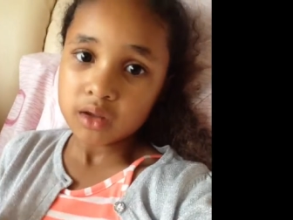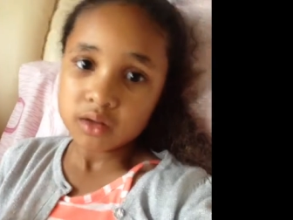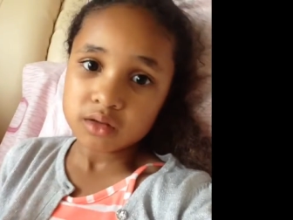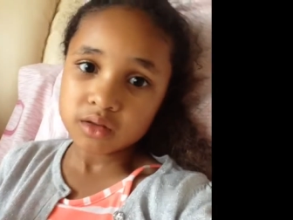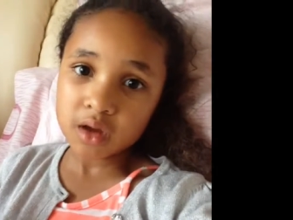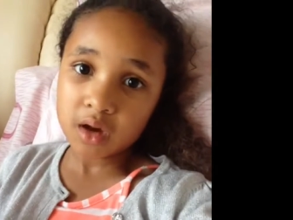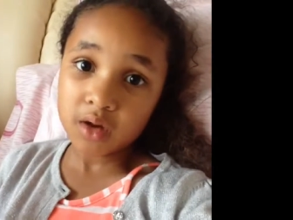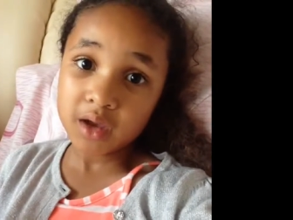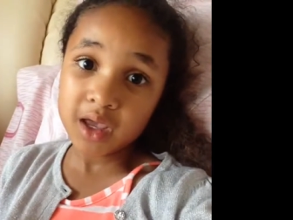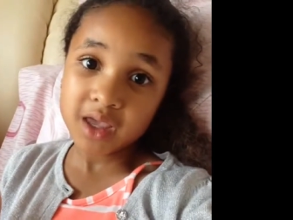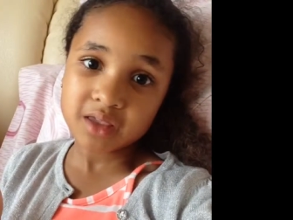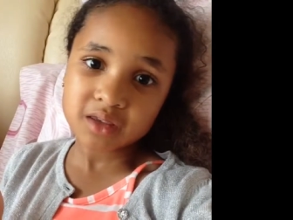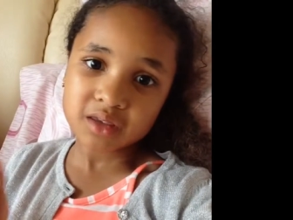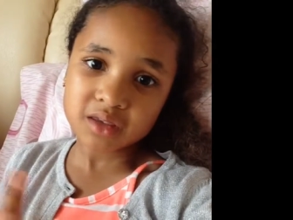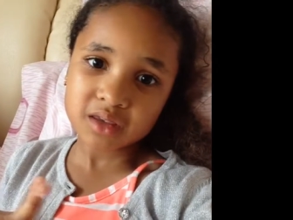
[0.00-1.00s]
So
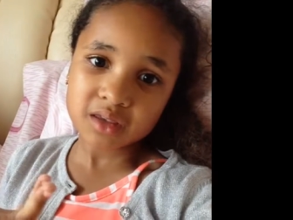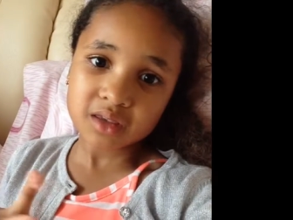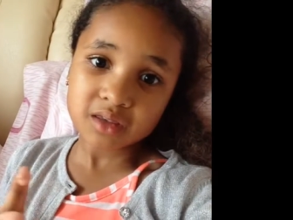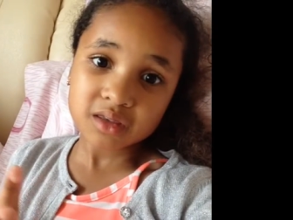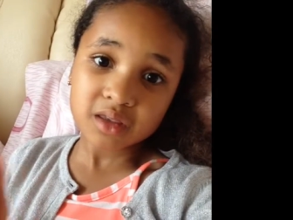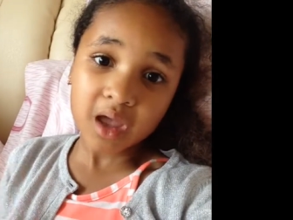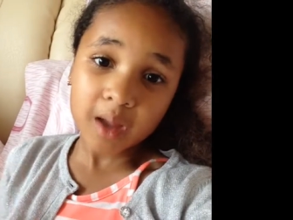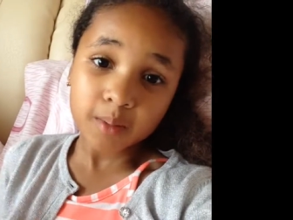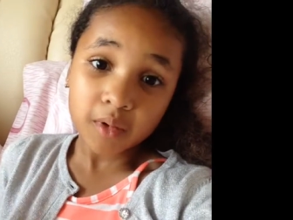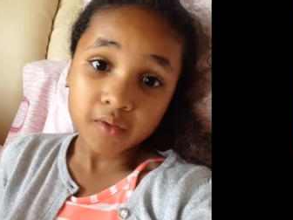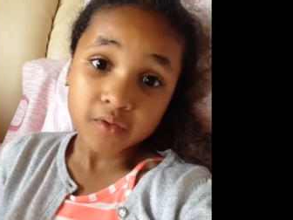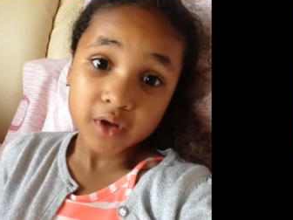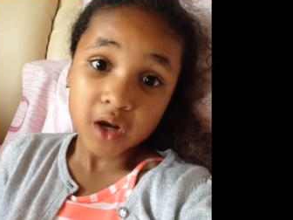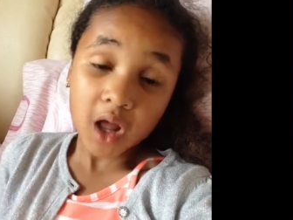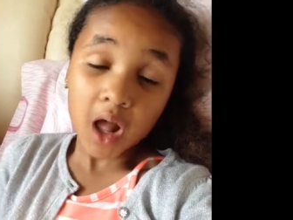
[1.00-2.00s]
it's type
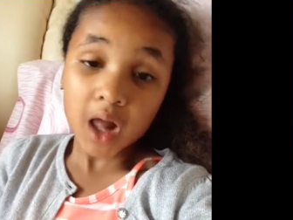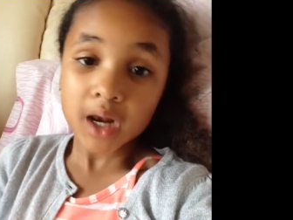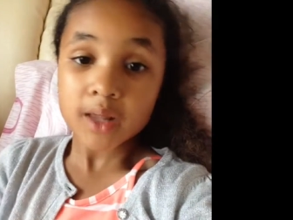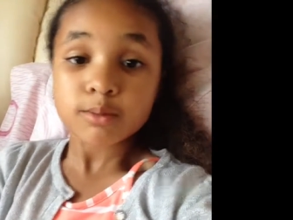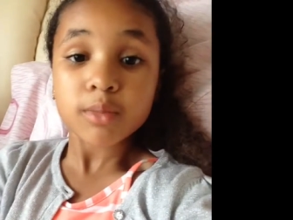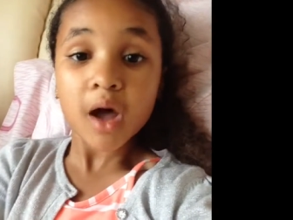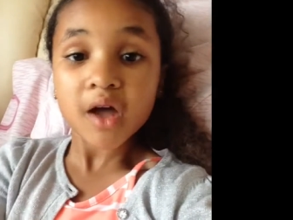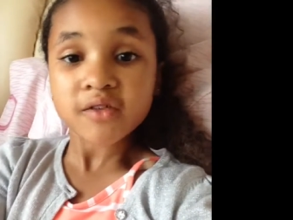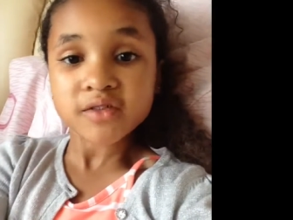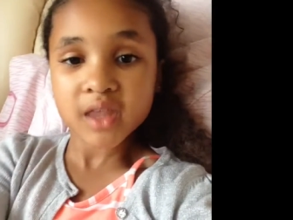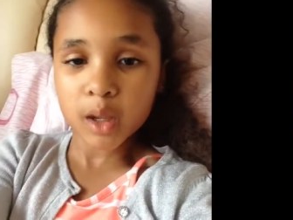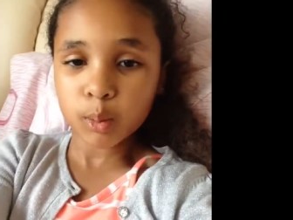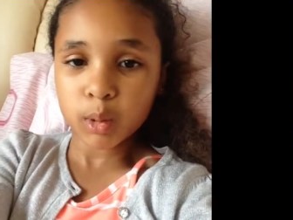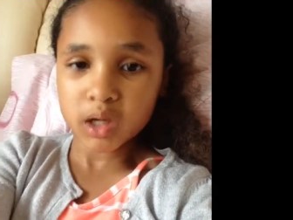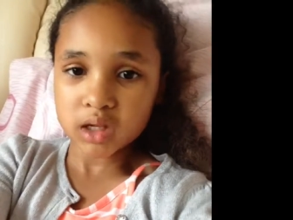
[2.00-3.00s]
of an early
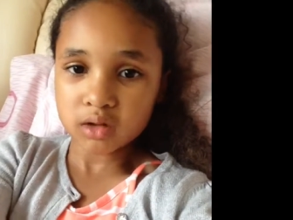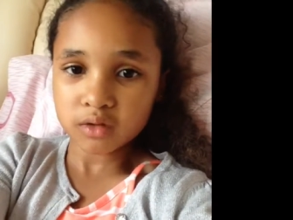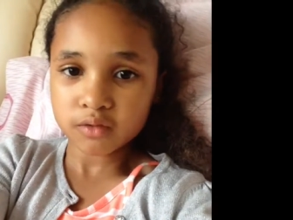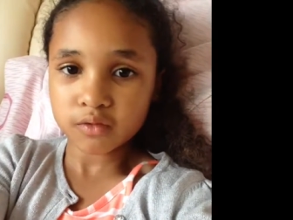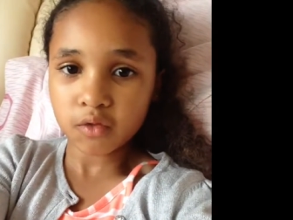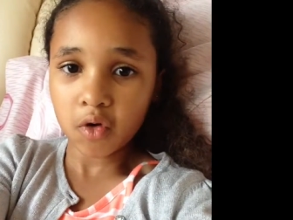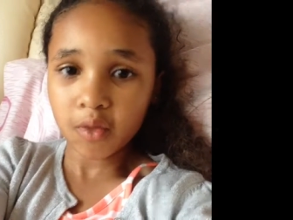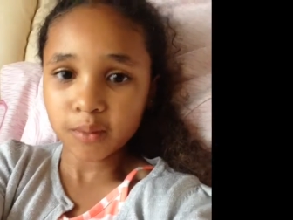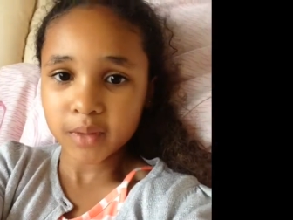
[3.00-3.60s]
birthday present for